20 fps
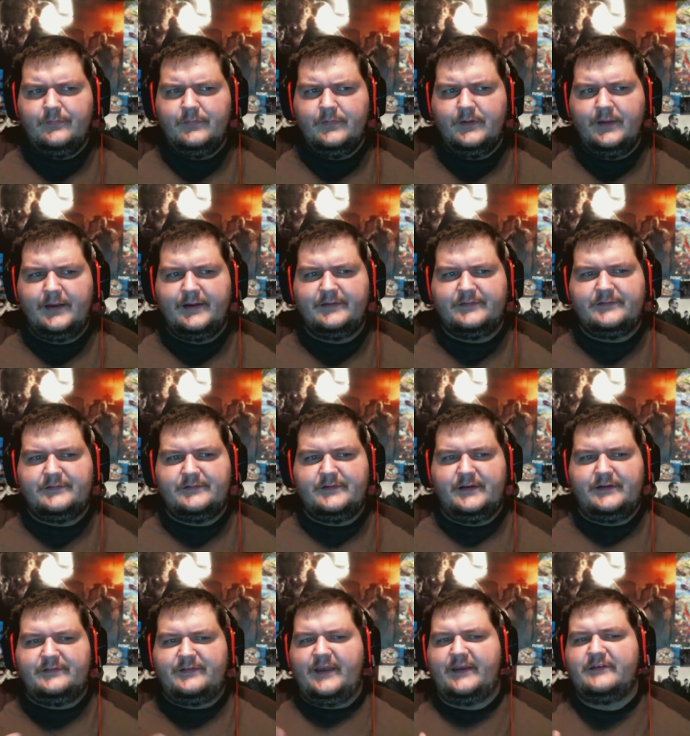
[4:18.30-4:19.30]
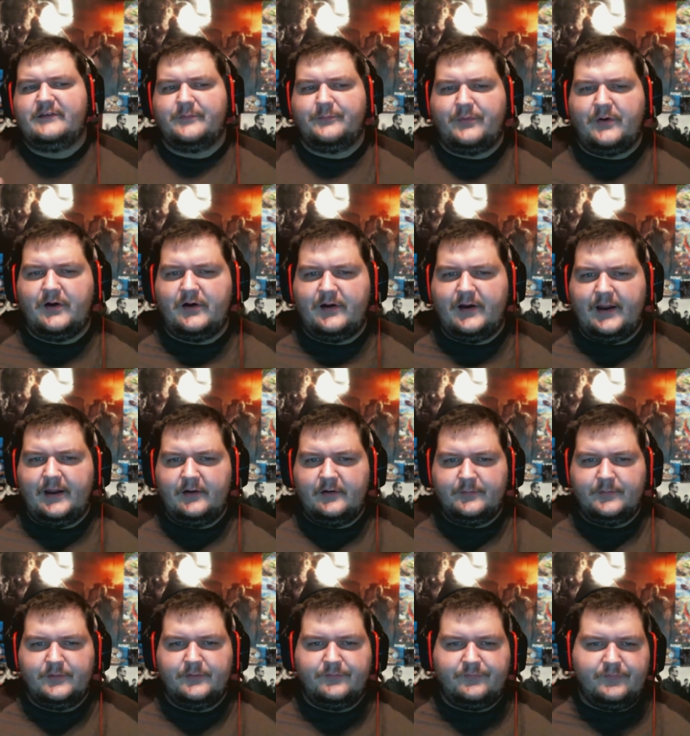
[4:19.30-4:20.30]
it's, it takes a part out
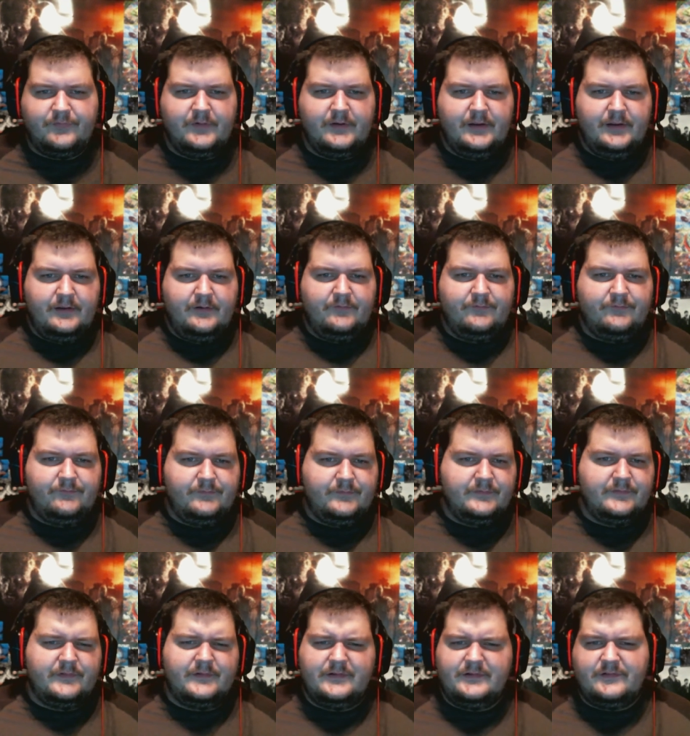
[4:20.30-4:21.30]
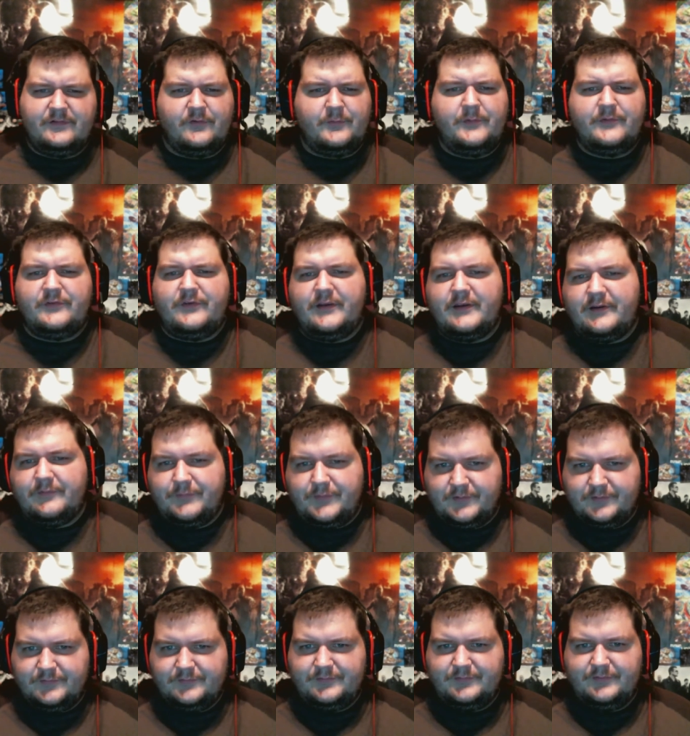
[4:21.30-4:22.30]
of you. If, it's almost like if
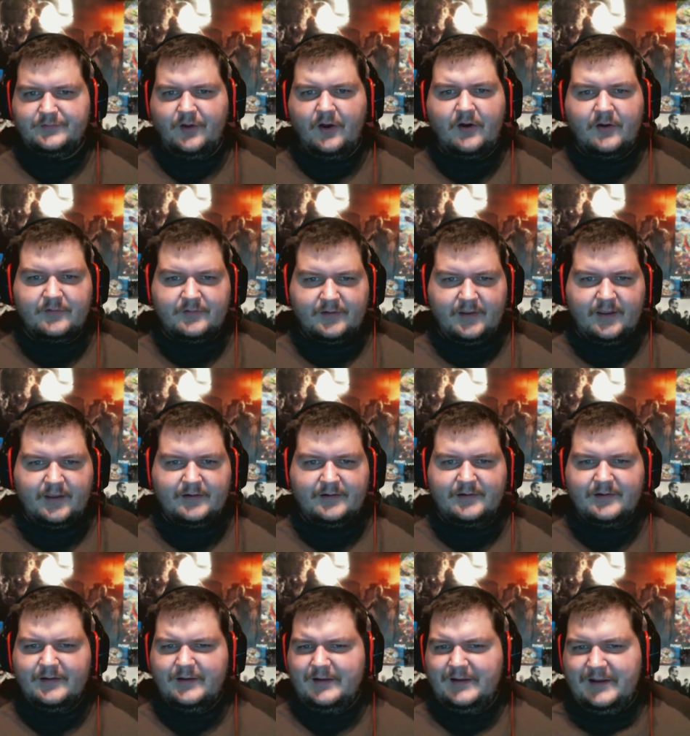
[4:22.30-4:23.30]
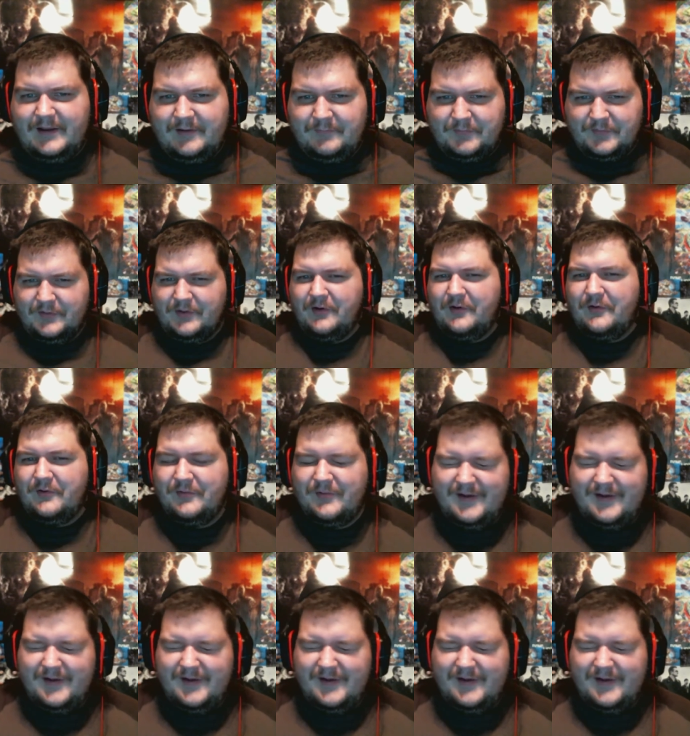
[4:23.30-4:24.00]
your dog died, even though